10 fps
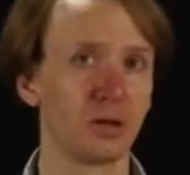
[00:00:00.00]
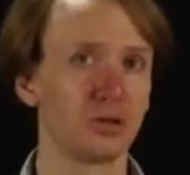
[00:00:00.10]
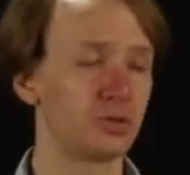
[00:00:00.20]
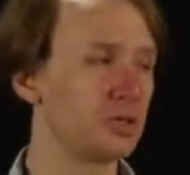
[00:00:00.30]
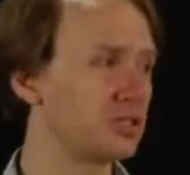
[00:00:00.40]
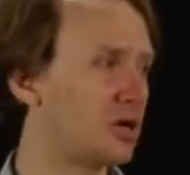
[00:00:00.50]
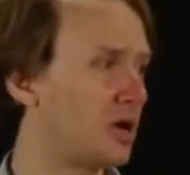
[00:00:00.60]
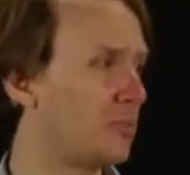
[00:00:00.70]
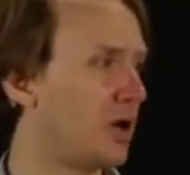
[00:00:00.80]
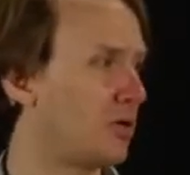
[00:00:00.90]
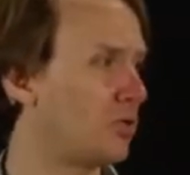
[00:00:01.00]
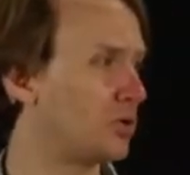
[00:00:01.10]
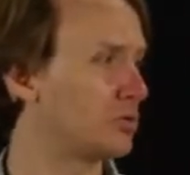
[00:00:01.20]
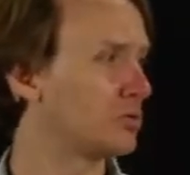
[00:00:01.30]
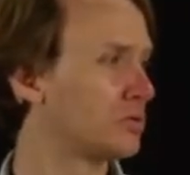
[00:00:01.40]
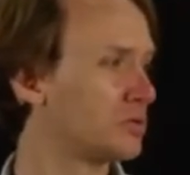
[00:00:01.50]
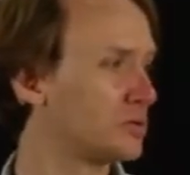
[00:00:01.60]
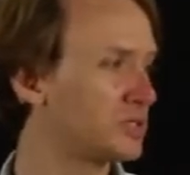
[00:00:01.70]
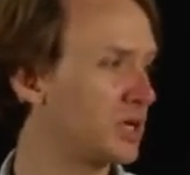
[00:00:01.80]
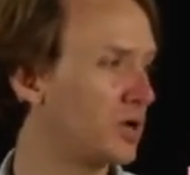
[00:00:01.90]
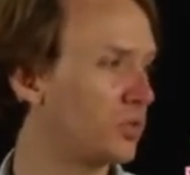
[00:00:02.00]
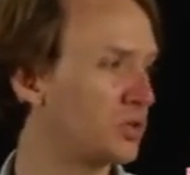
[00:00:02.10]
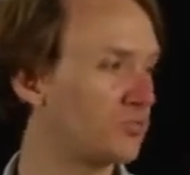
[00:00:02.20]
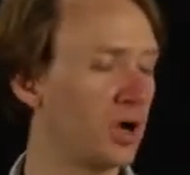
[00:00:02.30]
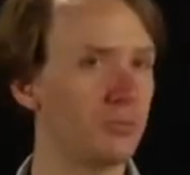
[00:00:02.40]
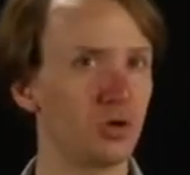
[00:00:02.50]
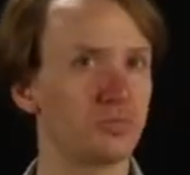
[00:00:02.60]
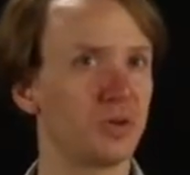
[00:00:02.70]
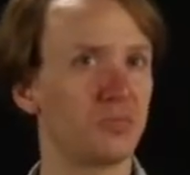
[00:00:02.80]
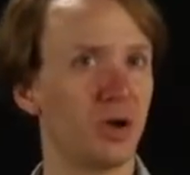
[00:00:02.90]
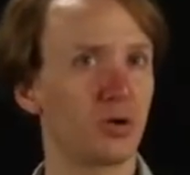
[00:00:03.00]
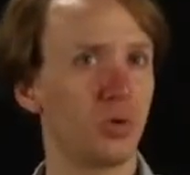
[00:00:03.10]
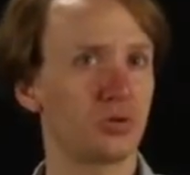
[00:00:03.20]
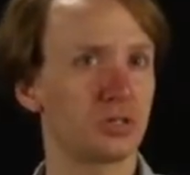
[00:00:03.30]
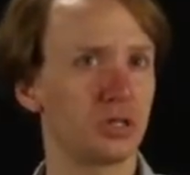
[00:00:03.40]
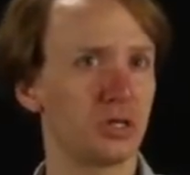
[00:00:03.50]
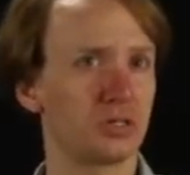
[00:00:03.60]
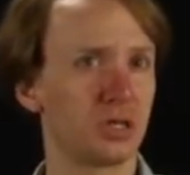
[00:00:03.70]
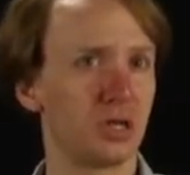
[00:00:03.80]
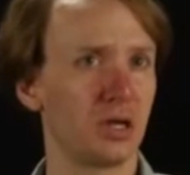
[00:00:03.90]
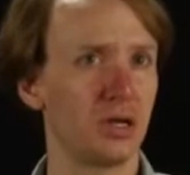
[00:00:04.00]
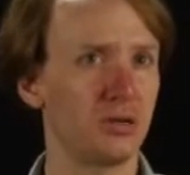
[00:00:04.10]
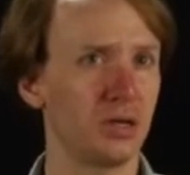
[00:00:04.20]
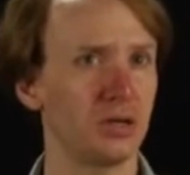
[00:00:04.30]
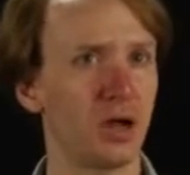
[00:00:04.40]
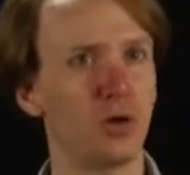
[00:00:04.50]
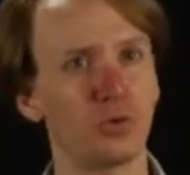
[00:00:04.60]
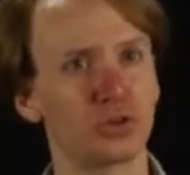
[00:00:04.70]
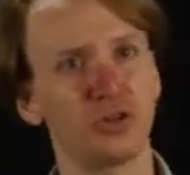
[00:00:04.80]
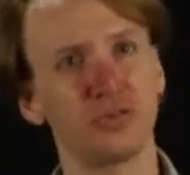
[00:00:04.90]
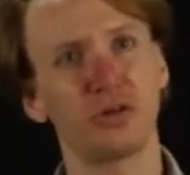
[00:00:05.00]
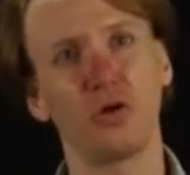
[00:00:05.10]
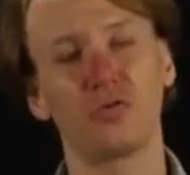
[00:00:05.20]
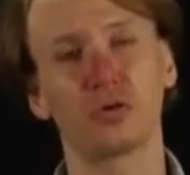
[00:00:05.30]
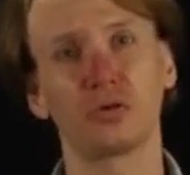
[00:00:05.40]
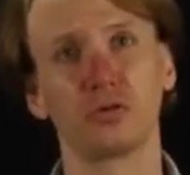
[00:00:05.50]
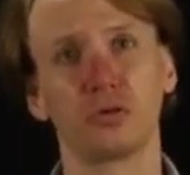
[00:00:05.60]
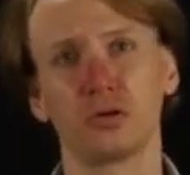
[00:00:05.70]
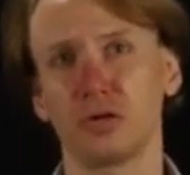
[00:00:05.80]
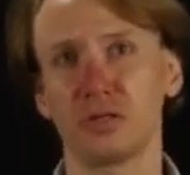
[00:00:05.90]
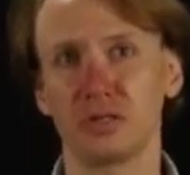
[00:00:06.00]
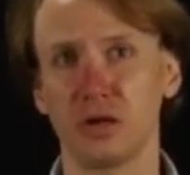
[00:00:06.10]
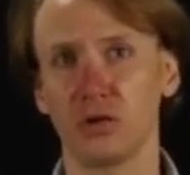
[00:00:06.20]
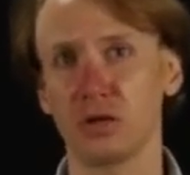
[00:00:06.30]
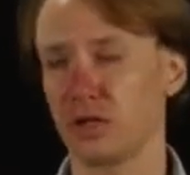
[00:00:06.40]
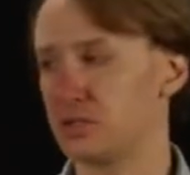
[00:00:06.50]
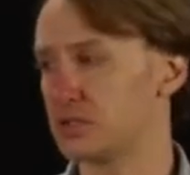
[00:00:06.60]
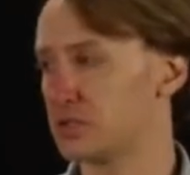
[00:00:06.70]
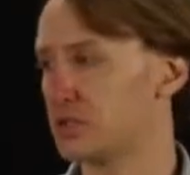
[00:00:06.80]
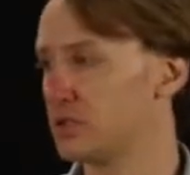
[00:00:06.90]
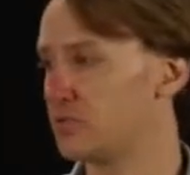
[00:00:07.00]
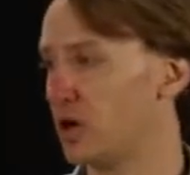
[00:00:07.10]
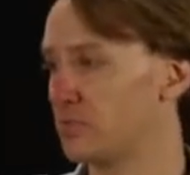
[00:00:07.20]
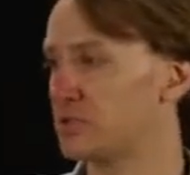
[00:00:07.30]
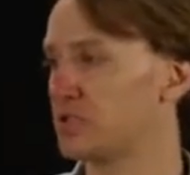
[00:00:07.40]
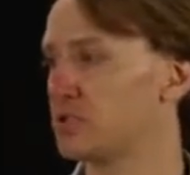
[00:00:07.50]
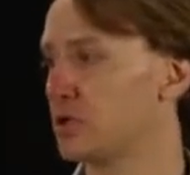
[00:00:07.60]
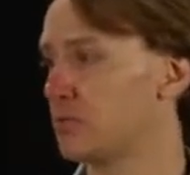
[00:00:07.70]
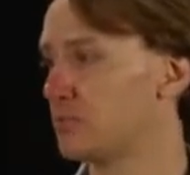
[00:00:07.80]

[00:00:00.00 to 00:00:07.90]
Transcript: So each time I will decide what the rightmost bit of my quotient is, and then I will shift it over until it's in the right position.